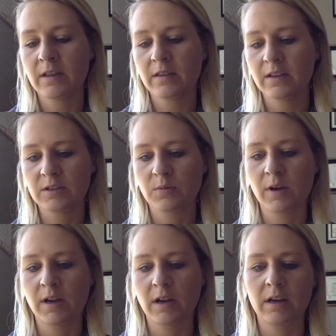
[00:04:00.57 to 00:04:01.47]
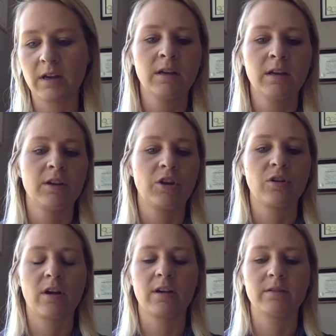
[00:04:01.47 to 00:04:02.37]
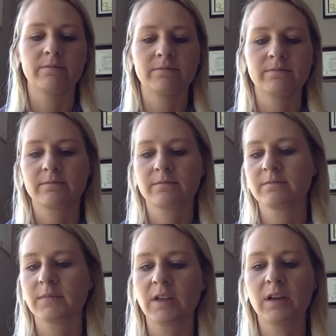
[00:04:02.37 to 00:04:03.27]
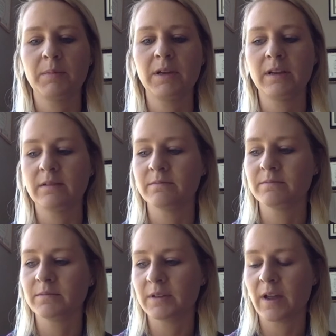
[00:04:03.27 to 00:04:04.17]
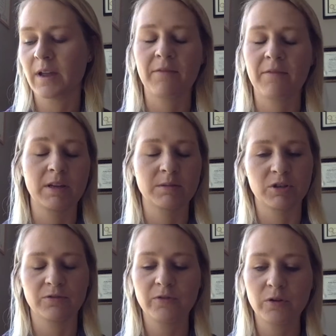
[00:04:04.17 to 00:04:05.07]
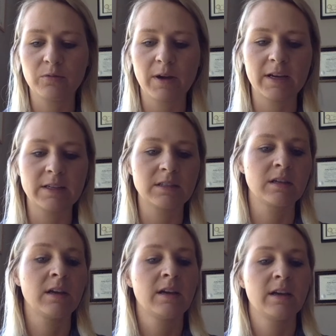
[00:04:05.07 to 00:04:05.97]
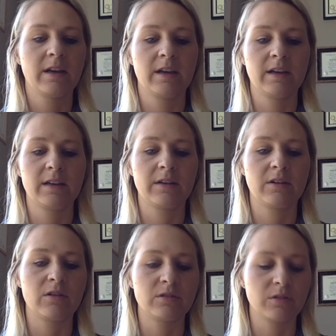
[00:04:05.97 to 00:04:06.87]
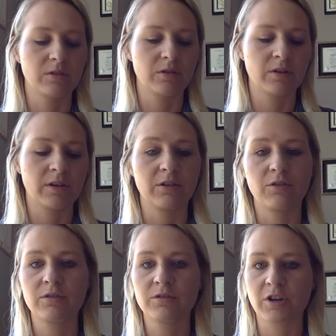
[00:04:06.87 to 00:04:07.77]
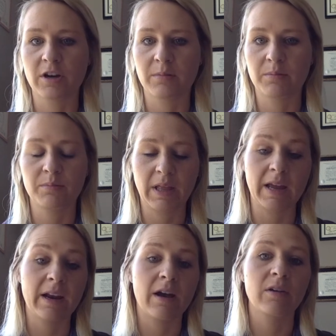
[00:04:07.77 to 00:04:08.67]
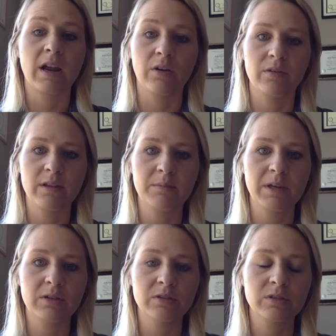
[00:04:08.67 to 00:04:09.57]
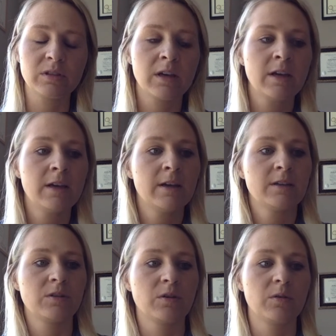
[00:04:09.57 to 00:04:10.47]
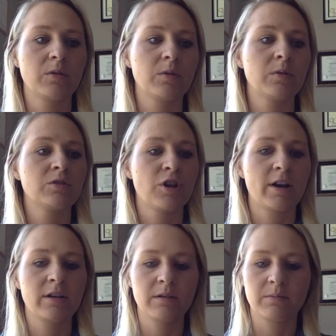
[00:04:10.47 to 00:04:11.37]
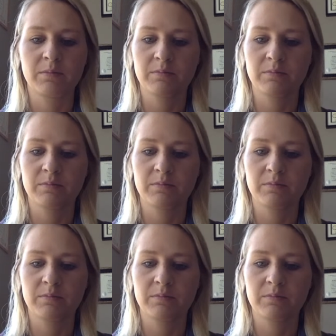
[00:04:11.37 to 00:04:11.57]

this way you're not going to be having as much food waste, and also you can kind of plan out healthy meals. So try to